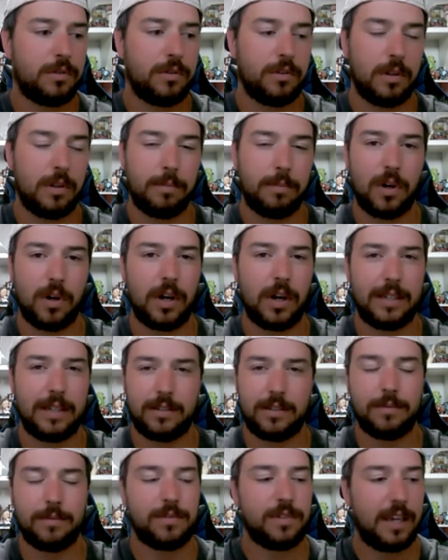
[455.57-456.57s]
the
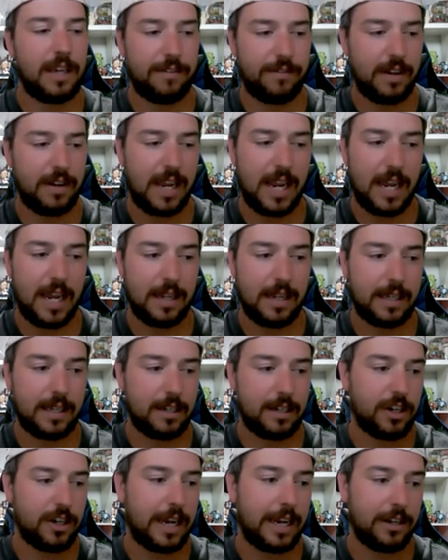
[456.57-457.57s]
buys, see if
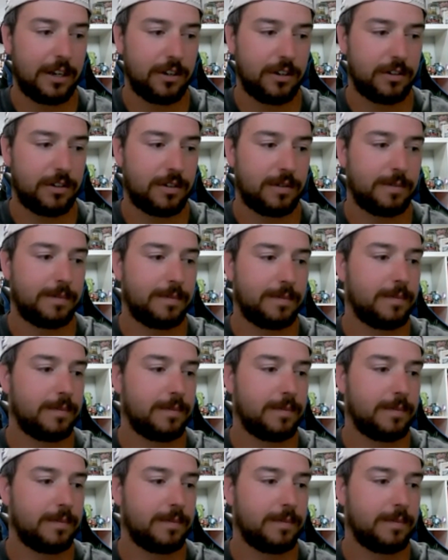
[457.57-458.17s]
anything changes.